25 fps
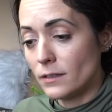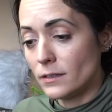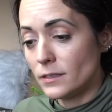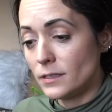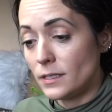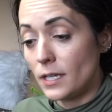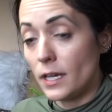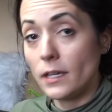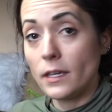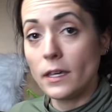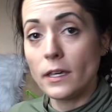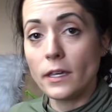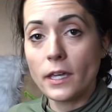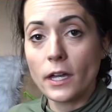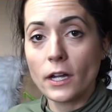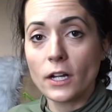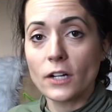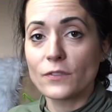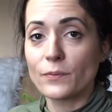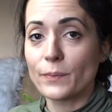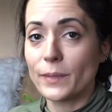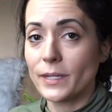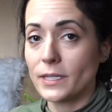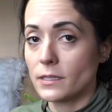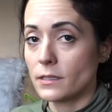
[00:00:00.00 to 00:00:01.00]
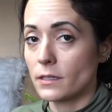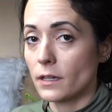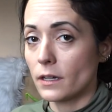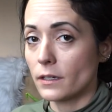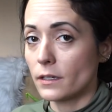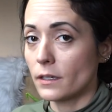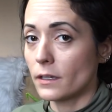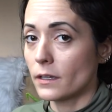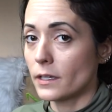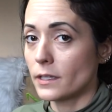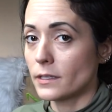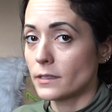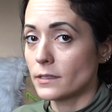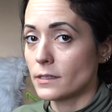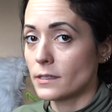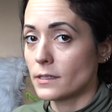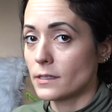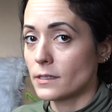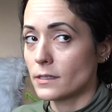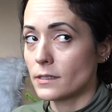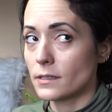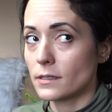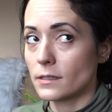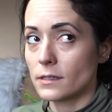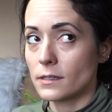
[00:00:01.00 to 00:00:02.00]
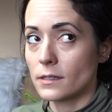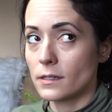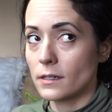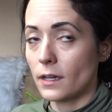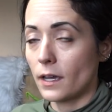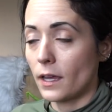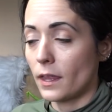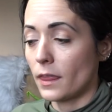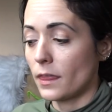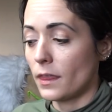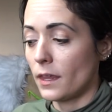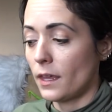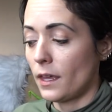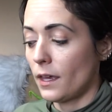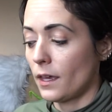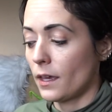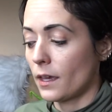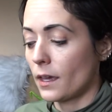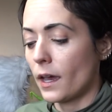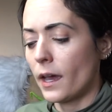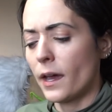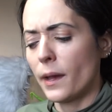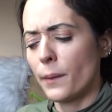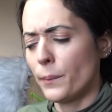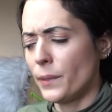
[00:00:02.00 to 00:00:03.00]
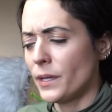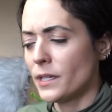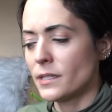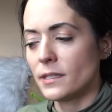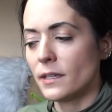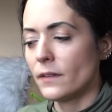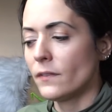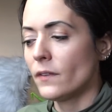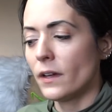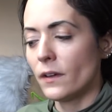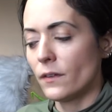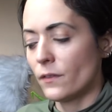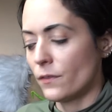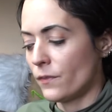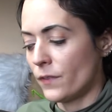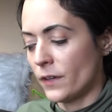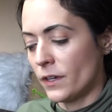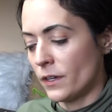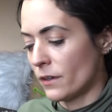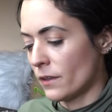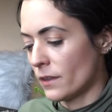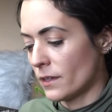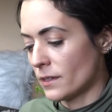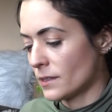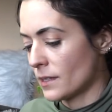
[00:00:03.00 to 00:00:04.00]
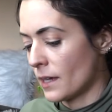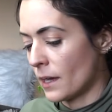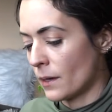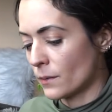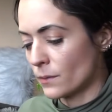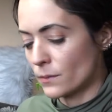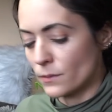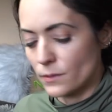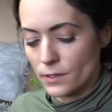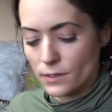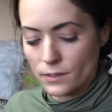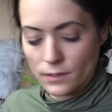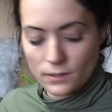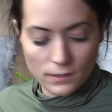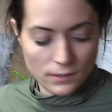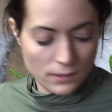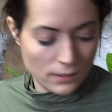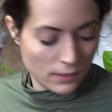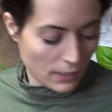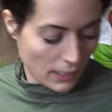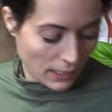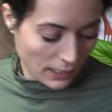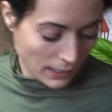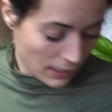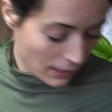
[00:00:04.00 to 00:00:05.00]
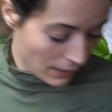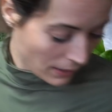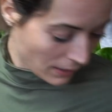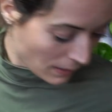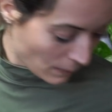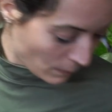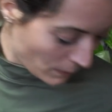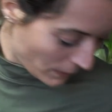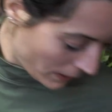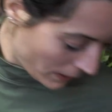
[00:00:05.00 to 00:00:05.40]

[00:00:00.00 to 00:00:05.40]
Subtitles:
taking care of my succulents, I think, because I've got to figure this out. I can't keep